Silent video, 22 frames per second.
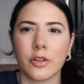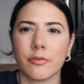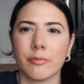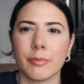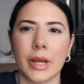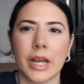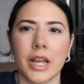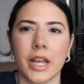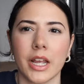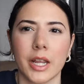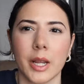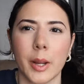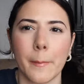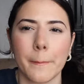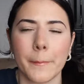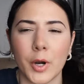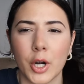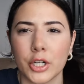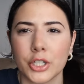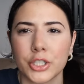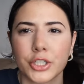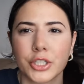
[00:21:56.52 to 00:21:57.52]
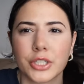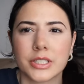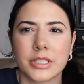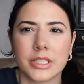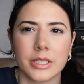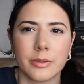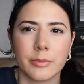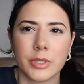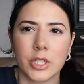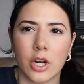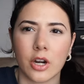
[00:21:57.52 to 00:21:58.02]
of my March
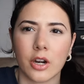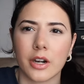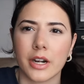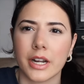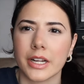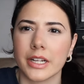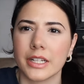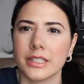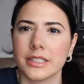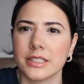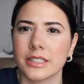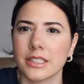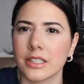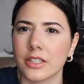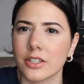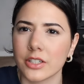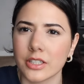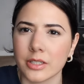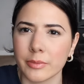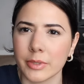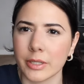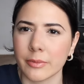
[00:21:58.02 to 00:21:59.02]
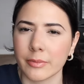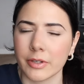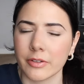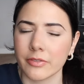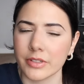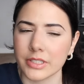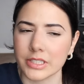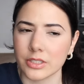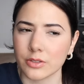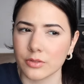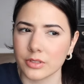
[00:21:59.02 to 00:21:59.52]
TBR, and it's literally been in my
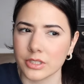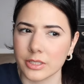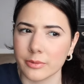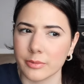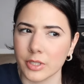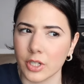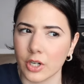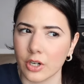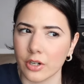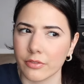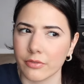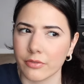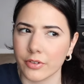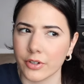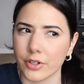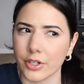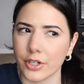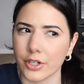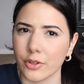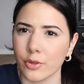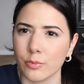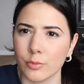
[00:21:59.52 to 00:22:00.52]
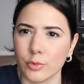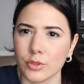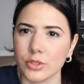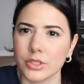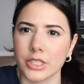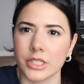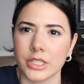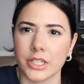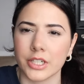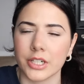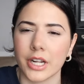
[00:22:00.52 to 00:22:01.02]
physical TBR for almost
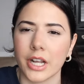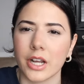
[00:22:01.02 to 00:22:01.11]
a year